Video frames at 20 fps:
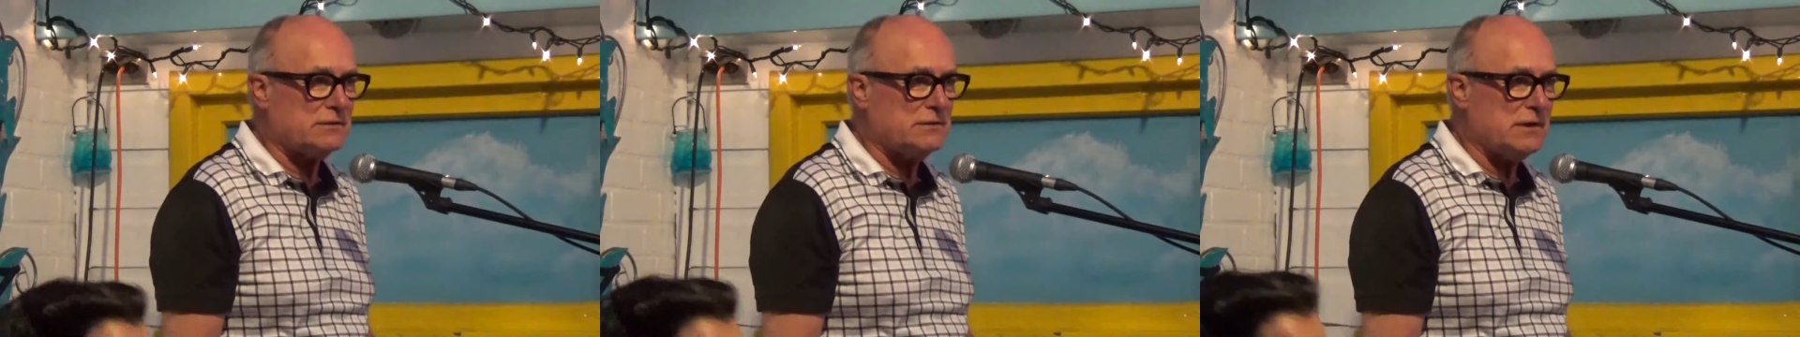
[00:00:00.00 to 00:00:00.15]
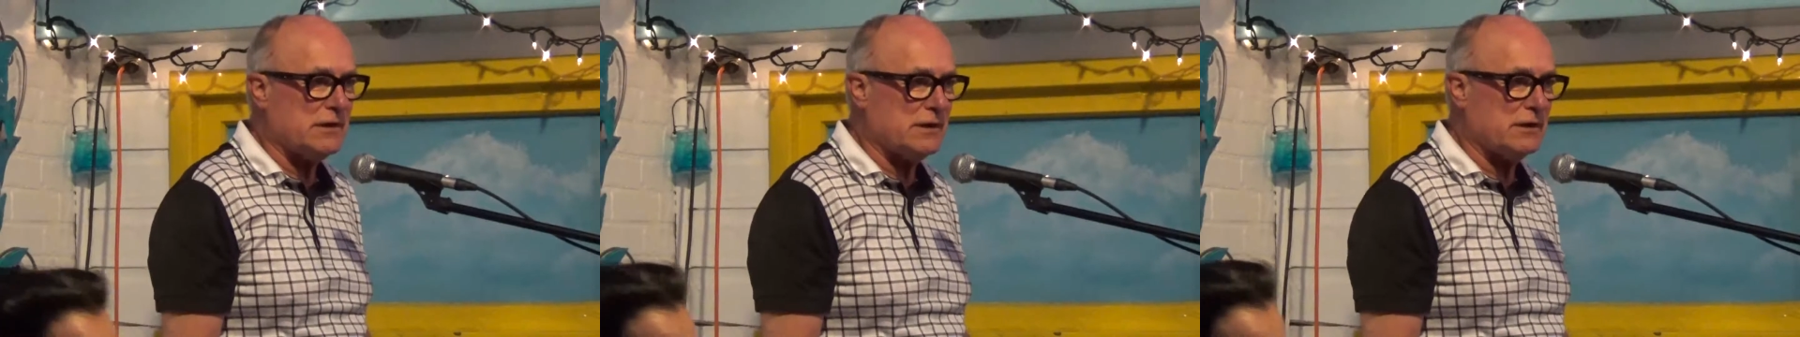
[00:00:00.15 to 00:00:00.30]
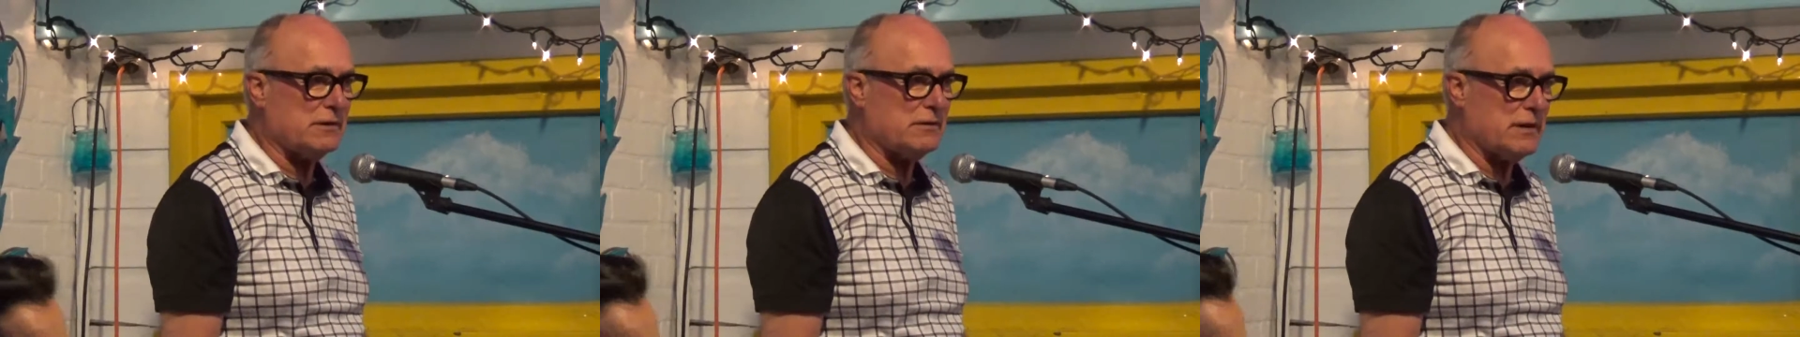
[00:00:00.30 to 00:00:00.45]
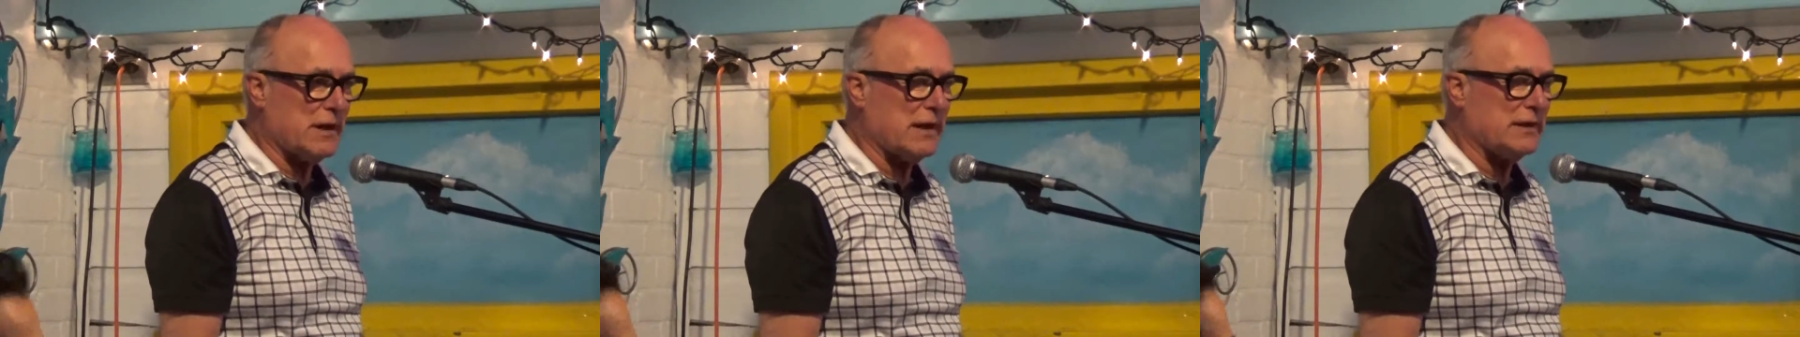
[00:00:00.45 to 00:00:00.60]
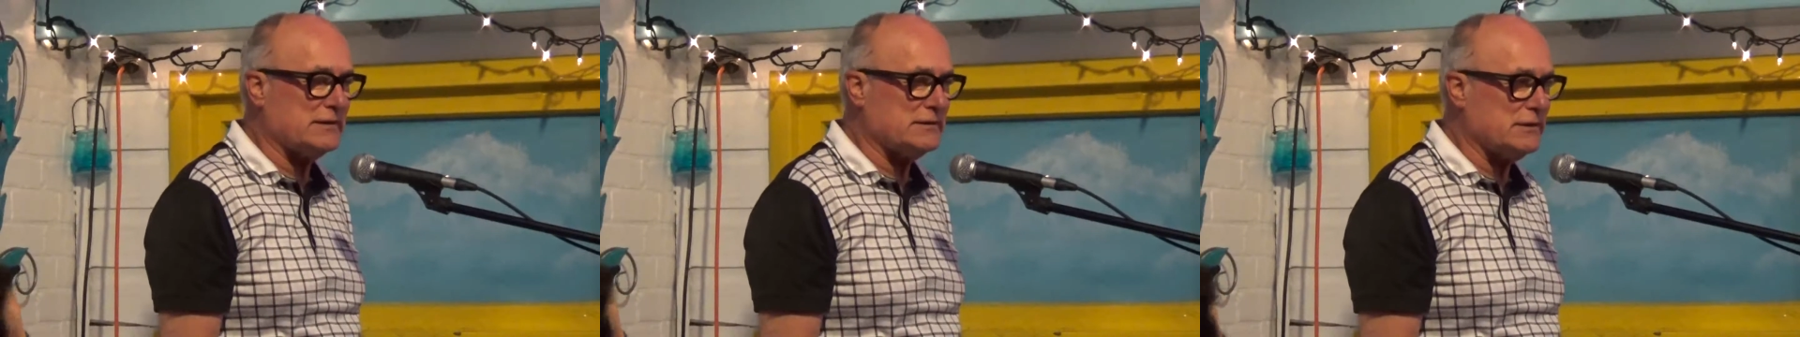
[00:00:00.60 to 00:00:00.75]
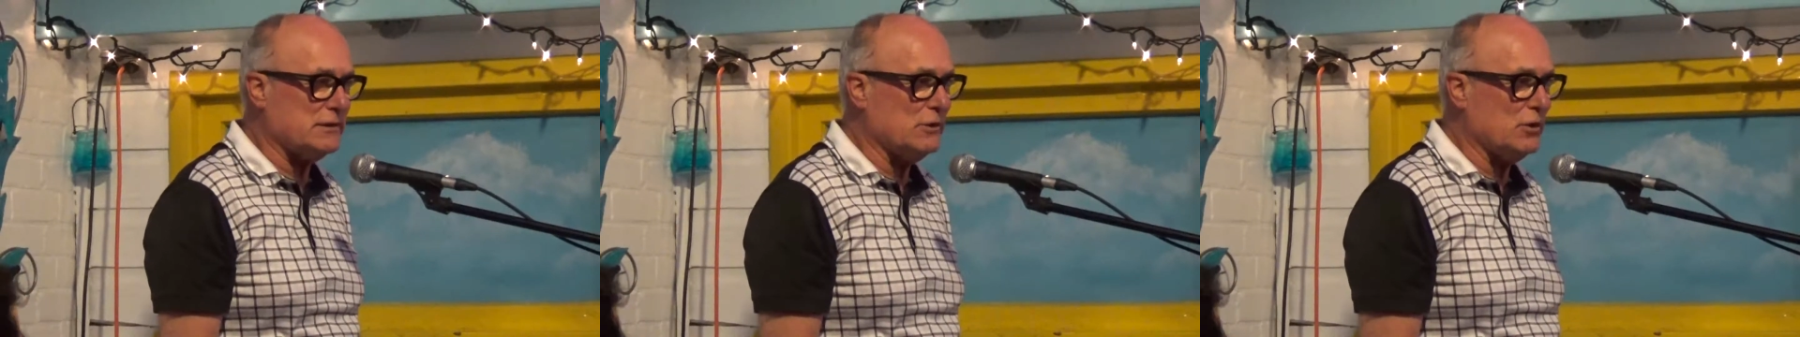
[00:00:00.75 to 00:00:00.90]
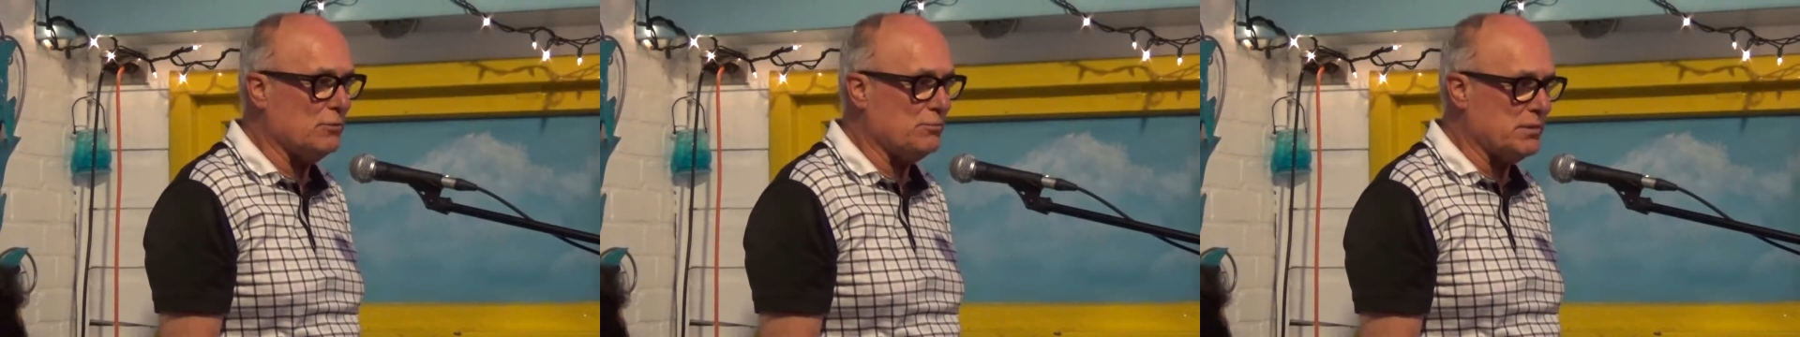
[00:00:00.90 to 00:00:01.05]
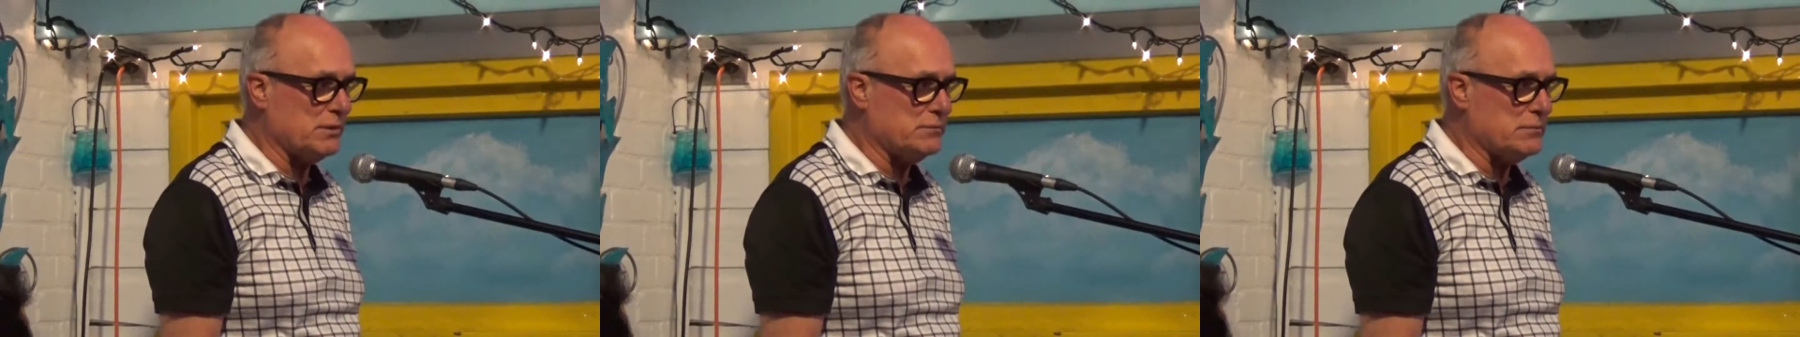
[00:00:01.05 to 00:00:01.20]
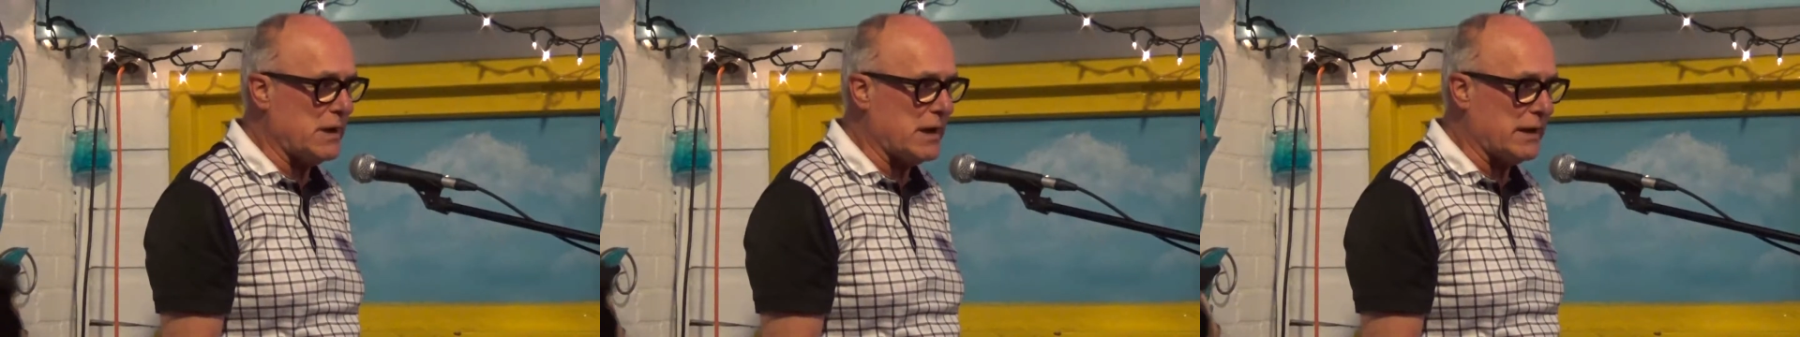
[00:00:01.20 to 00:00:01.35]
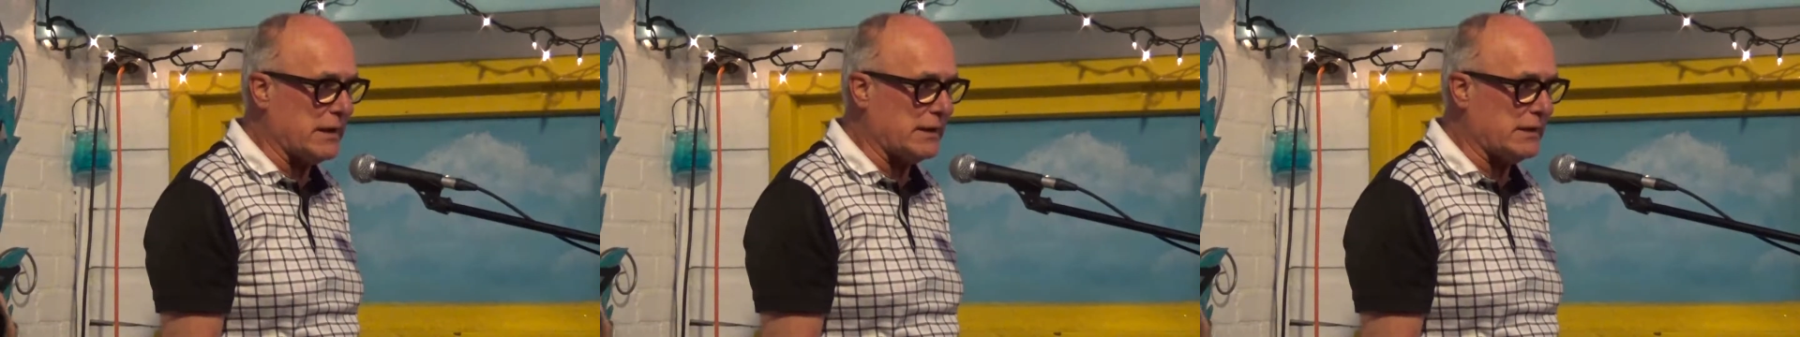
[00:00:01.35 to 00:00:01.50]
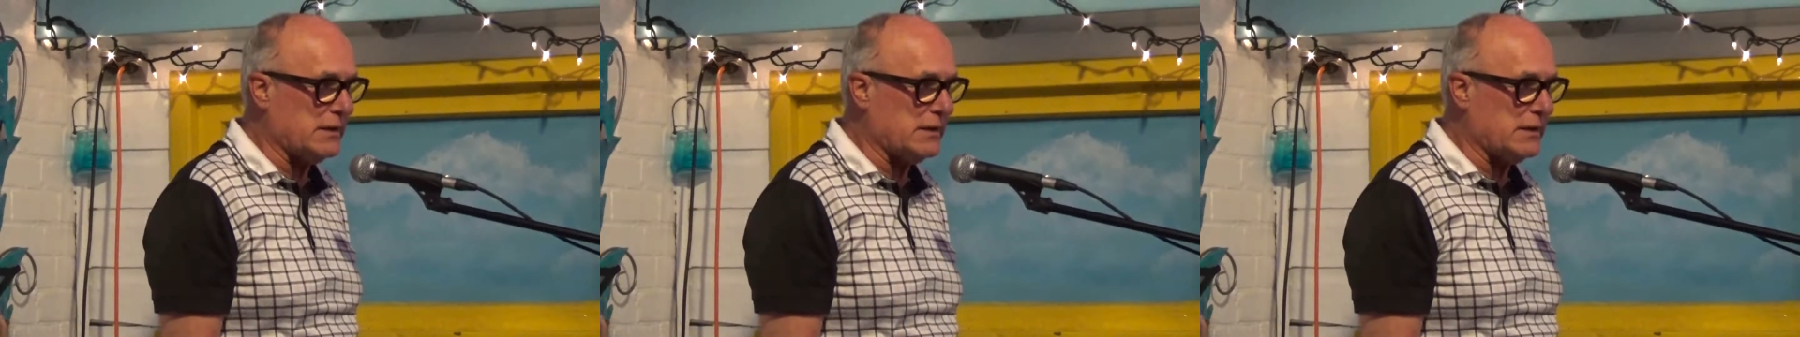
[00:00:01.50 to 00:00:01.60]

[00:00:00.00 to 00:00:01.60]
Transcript: here at Open Mic.